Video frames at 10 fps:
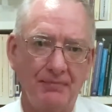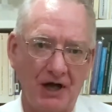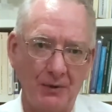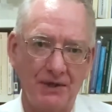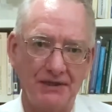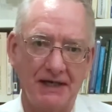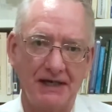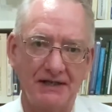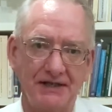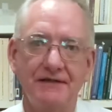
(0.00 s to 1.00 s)
poet,
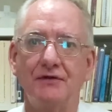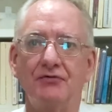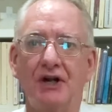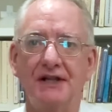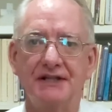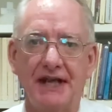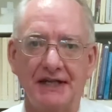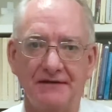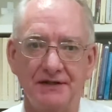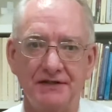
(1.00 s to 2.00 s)
and civil rights
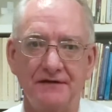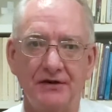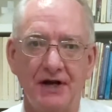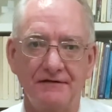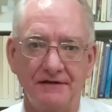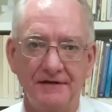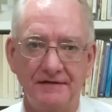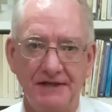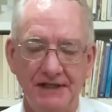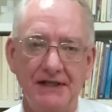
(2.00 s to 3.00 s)
activist for over
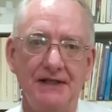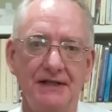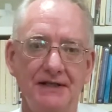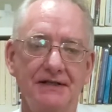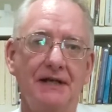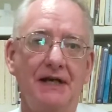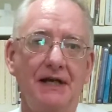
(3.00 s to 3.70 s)
50 years.